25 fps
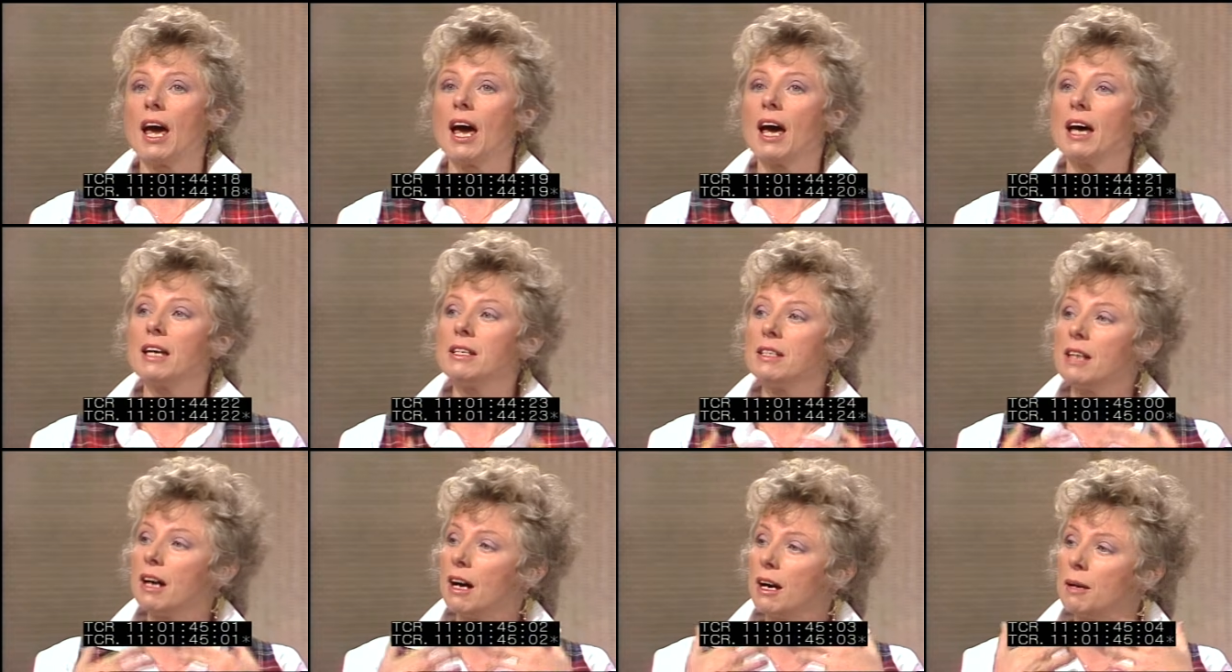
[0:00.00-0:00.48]

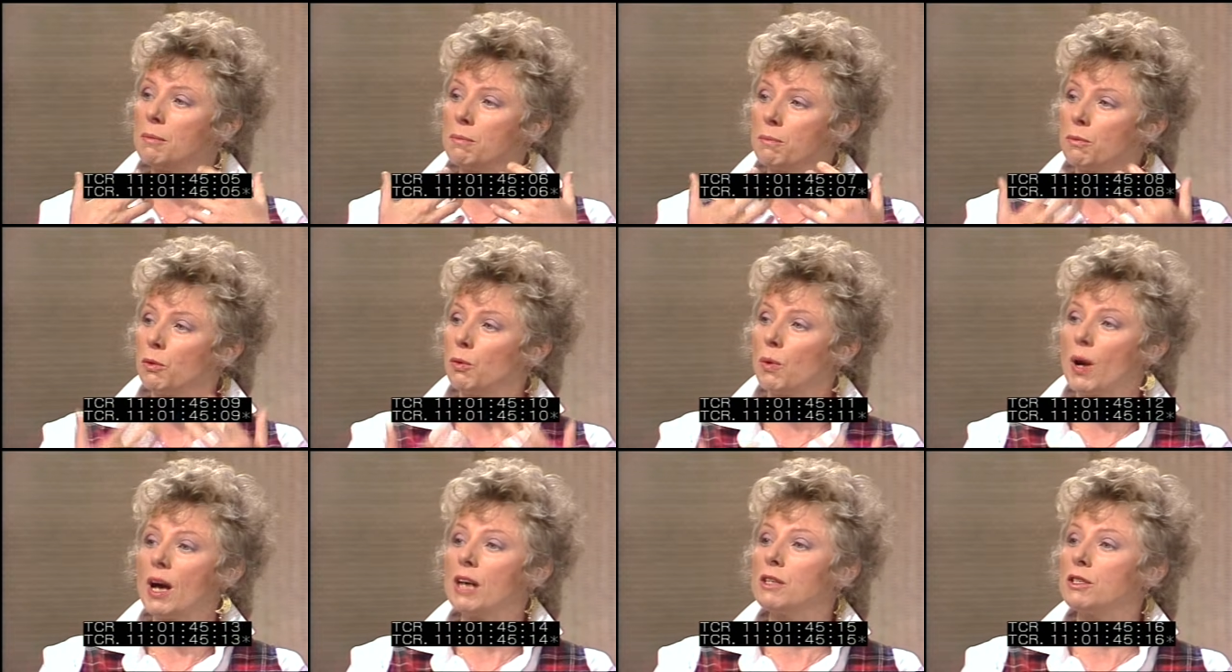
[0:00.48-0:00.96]
and I
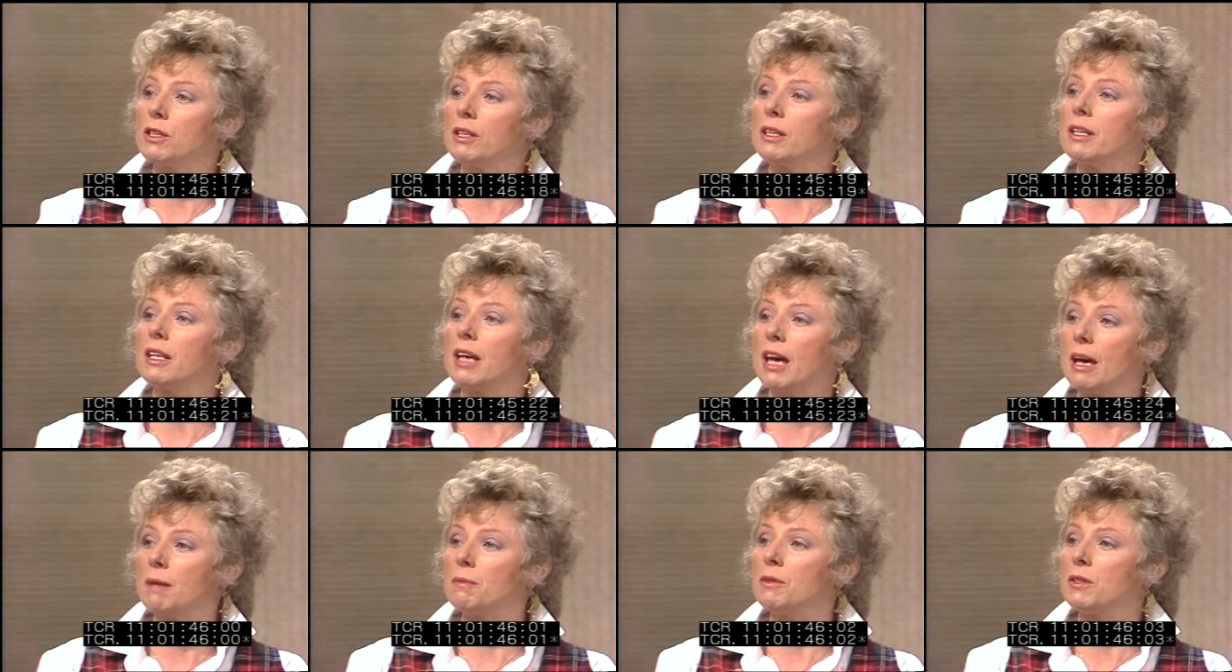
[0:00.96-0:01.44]

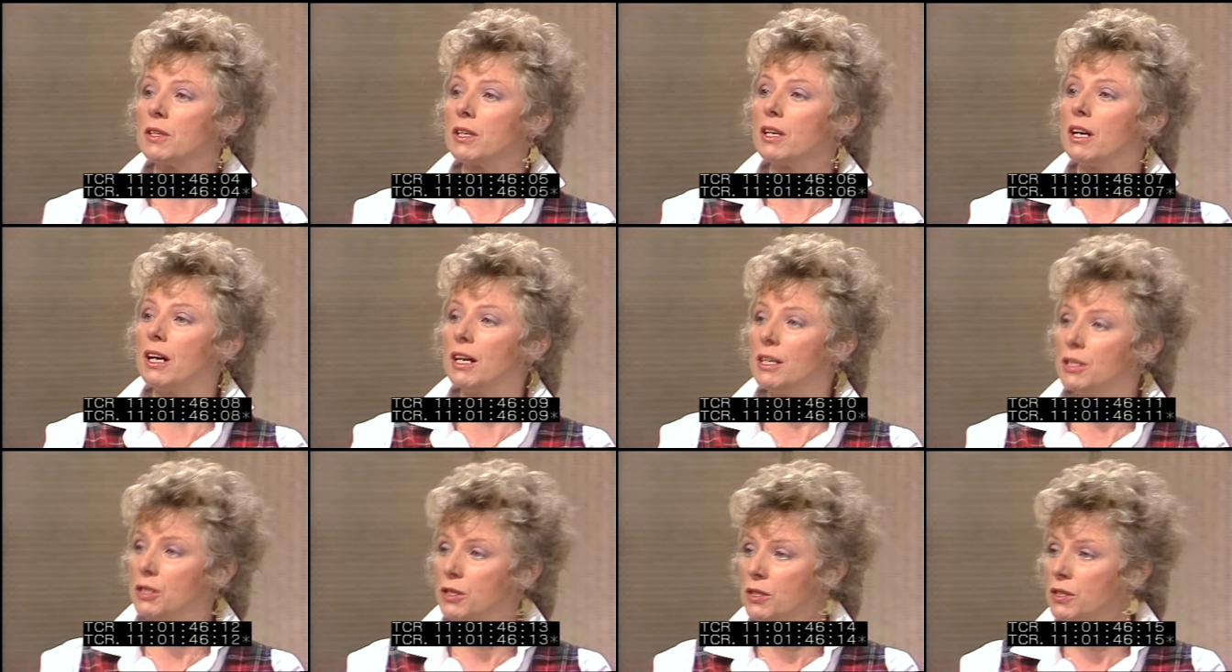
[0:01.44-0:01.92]
gradually came to the
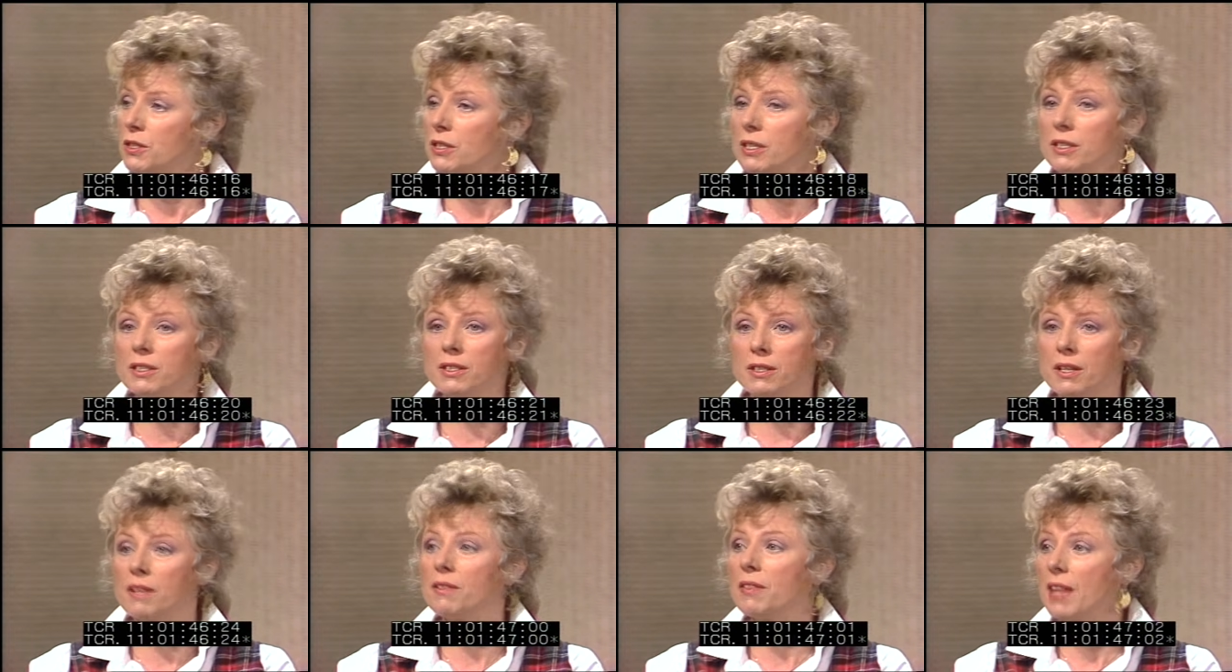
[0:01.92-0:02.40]

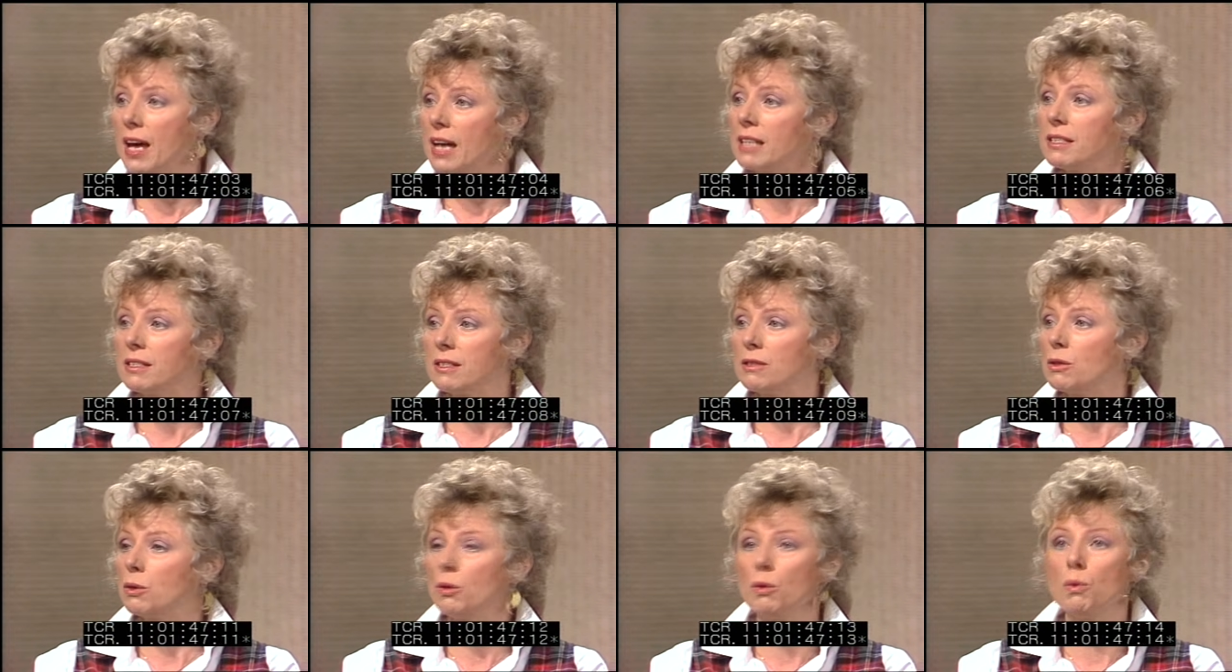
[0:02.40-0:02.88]
consciousness that
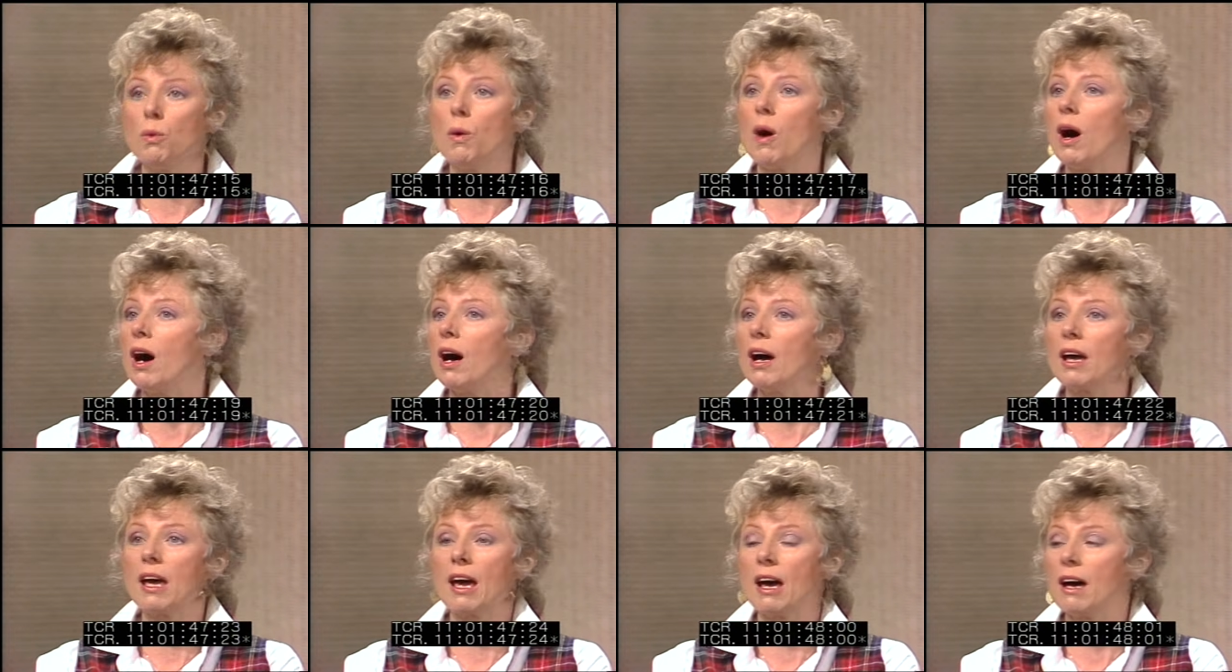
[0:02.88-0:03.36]
that's who
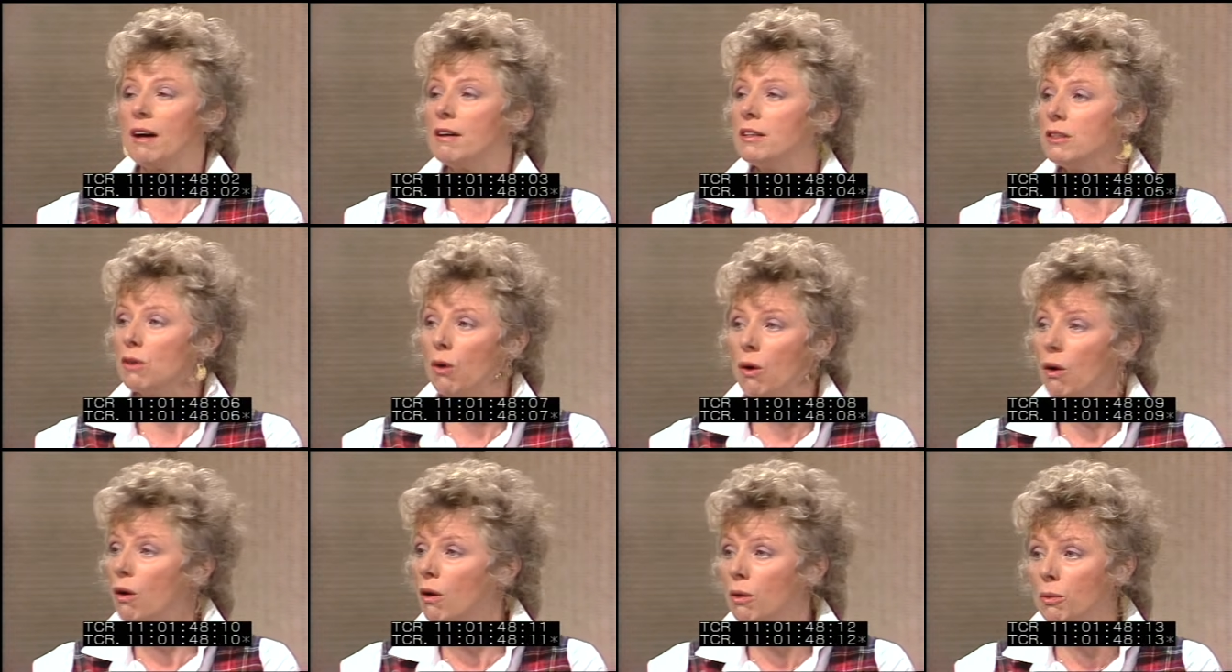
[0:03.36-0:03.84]
I
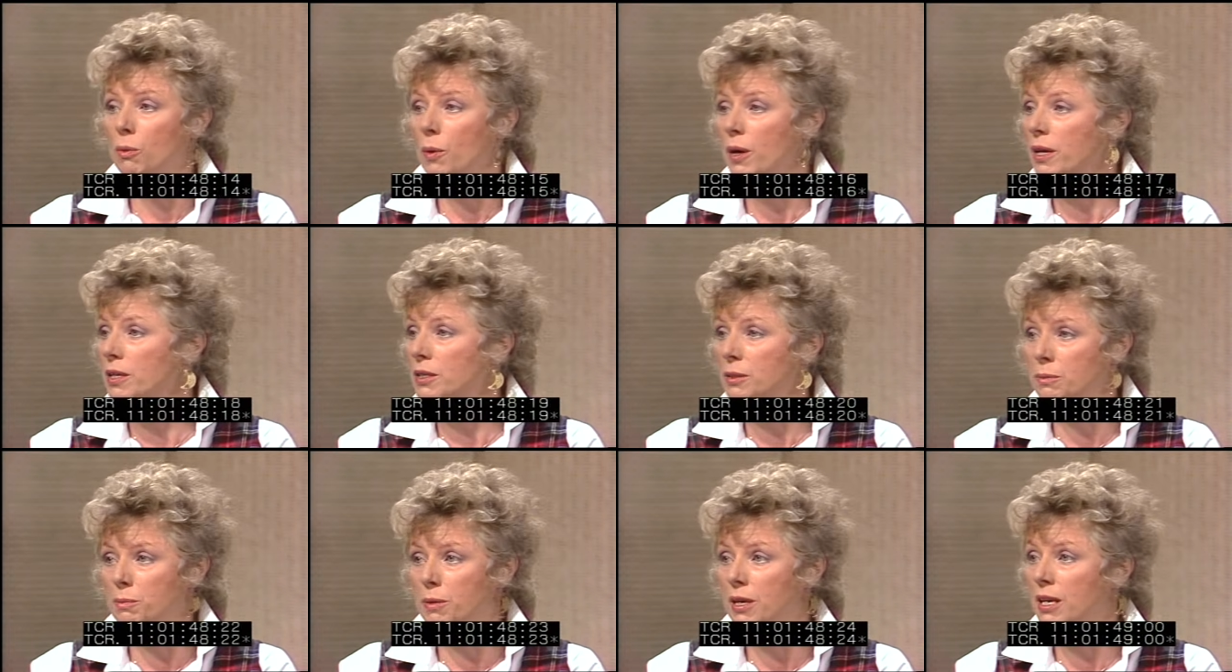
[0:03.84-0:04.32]
had
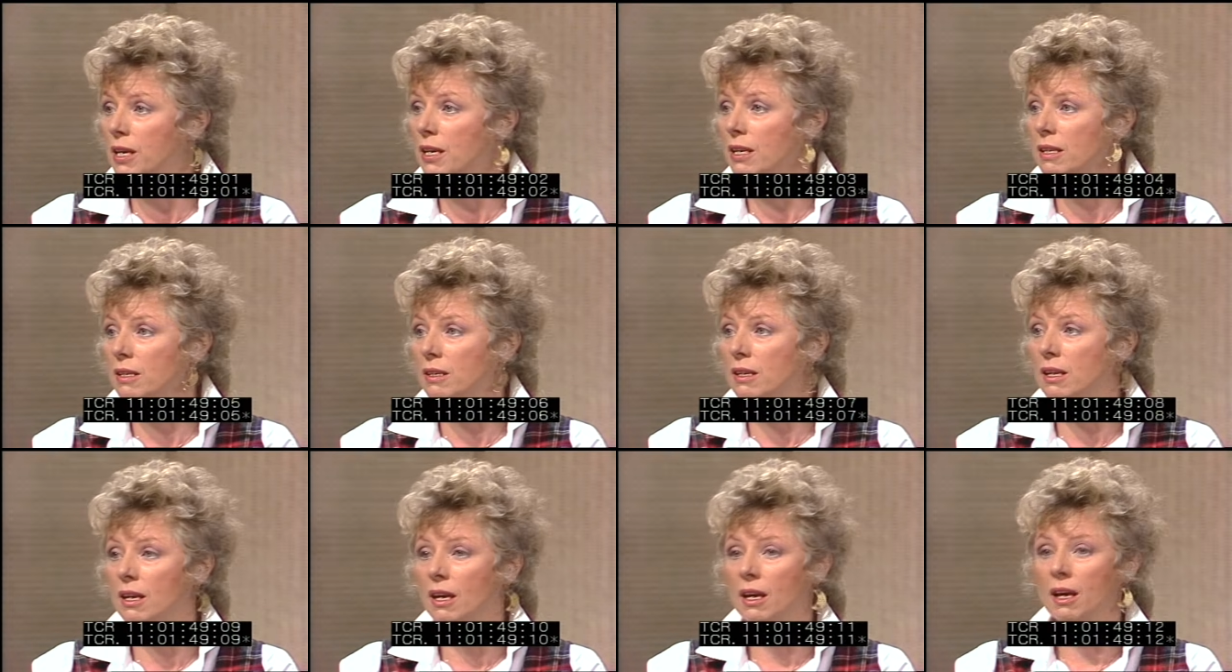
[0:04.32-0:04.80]
always
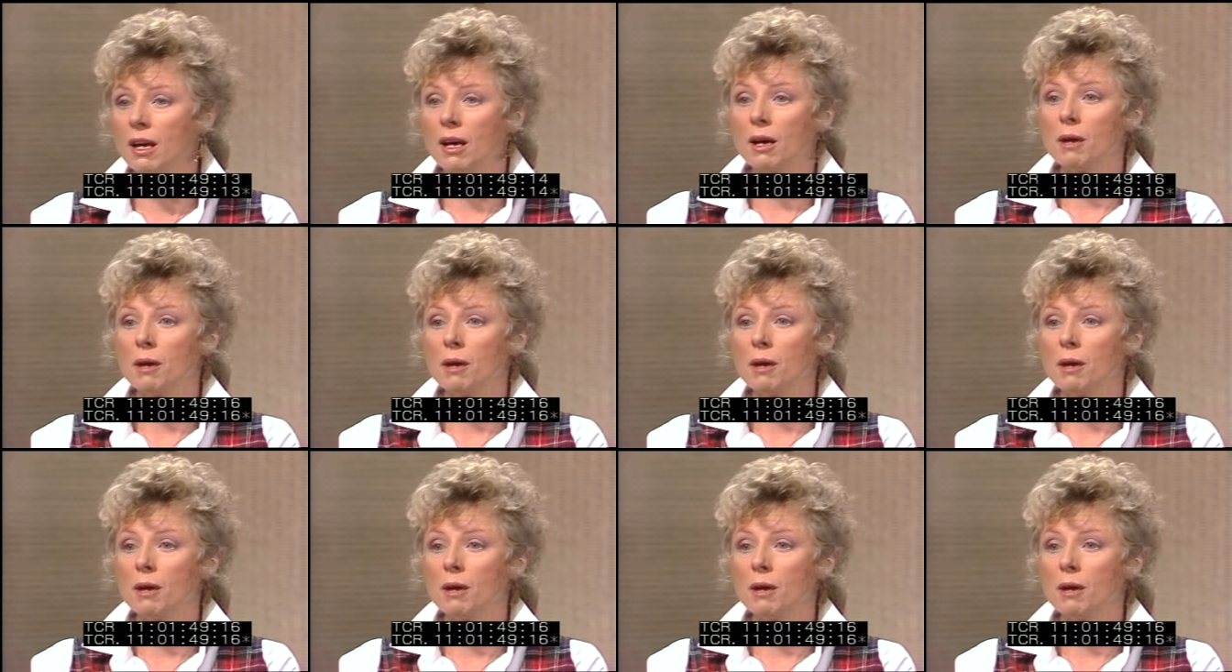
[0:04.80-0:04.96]
been,